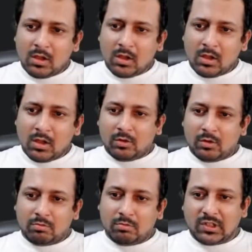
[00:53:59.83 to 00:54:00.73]

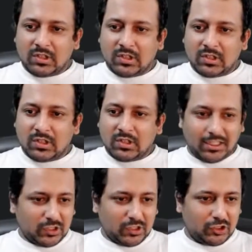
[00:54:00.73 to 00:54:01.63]
So it's
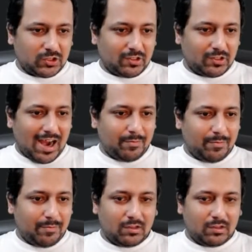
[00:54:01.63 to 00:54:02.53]
nothing but just a
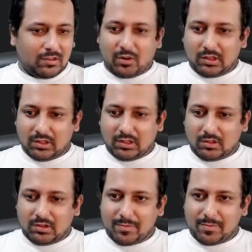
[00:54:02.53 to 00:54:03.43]
wrapper, like all
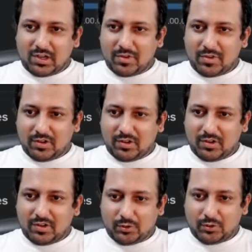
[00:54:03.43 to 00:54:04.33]
the wrapper libraries
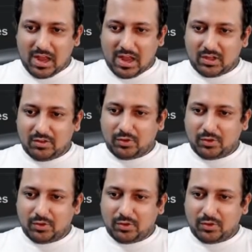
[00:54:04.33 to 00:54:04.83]
that you have. And